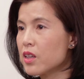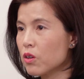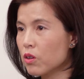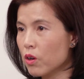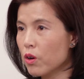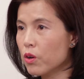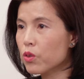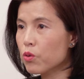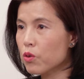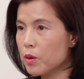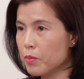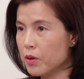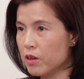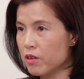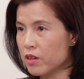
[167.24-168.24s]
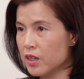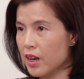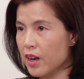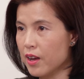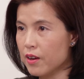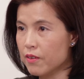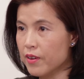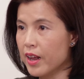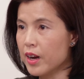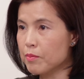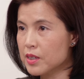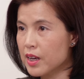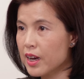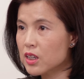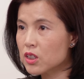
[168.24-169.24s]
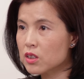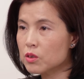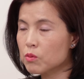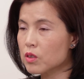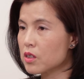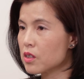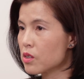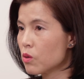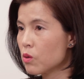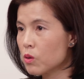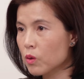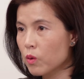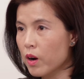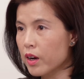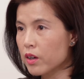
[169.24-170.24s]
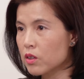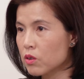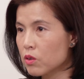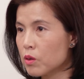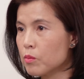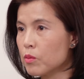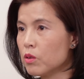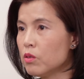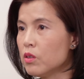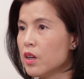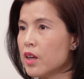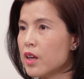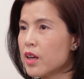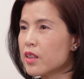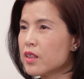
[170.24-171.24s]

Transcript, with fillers: they'll go through a period of adaptation, which is all quite normal,